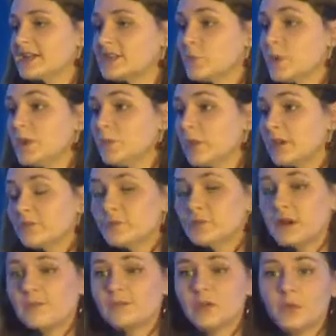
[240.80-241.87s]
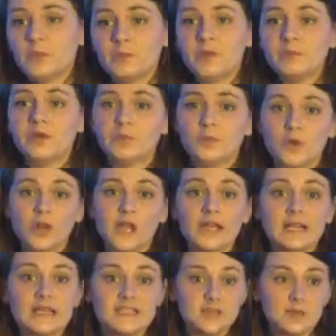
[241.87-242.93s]
It's a win-win for everyone. People are more
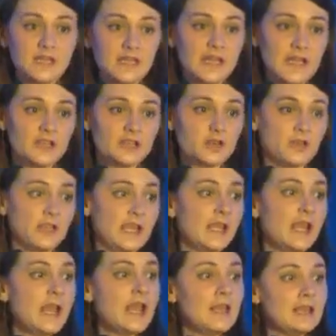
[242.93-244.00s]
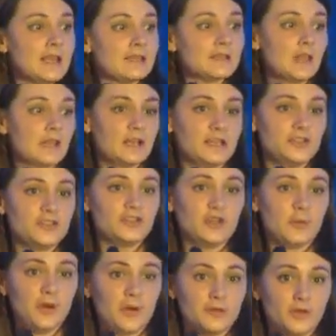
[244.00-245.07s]
likely to engage on it, less likely to
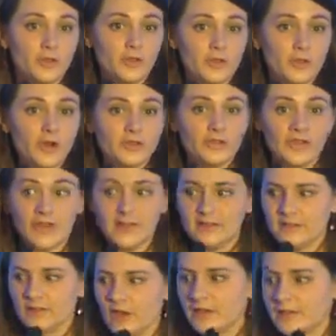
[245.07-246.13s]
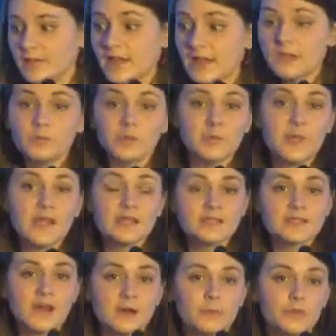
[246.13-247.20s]
drop off on the content side, and that can be
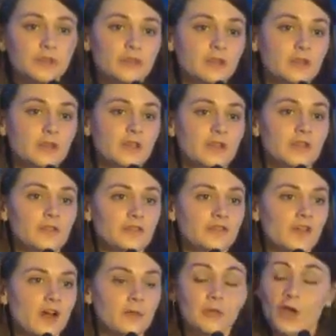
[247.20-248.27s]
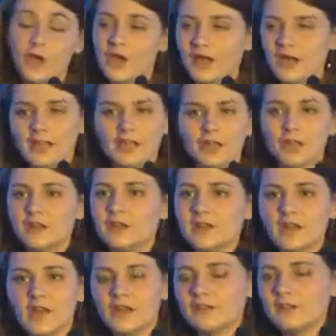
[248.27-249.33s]
picked up through the type,
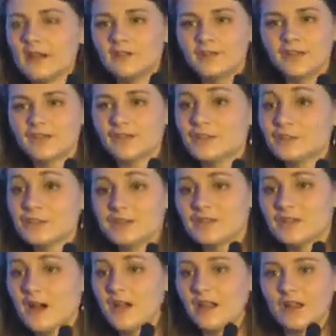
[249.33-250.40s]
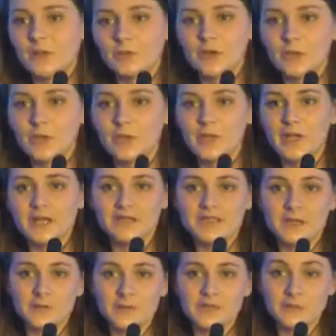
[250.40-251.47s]
including other areas such as dial-up can be picked
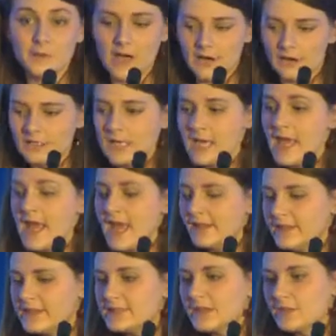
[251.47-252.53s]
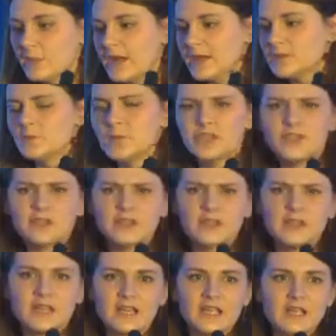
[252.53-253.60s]
up as well. And there's other ways in which you
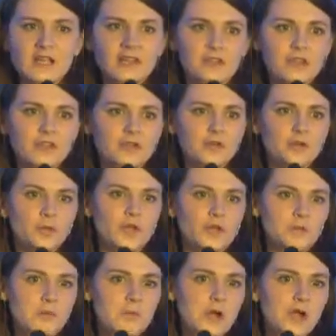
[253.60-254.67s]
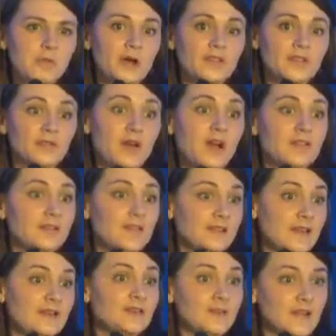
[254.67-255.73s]
can then connect that through with mobile device
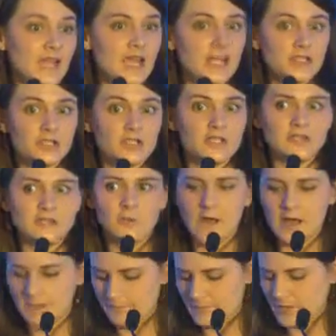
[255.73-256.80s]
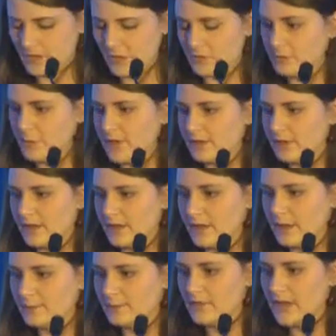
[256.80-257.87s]
identification as well, that you can pick that up.